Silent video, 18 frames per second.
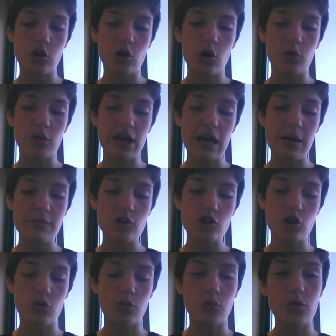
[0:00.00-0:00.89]
You know the
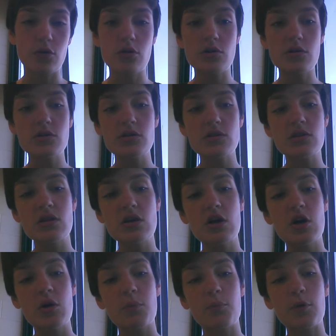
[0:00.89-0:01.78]
amateur rules
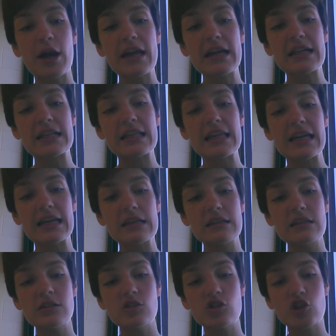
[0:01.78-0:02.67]
break
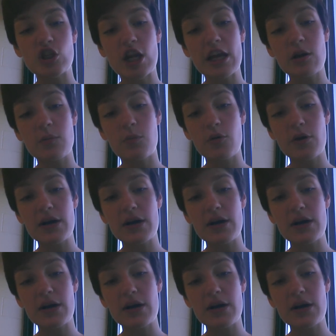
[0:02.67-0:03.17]
clean, shake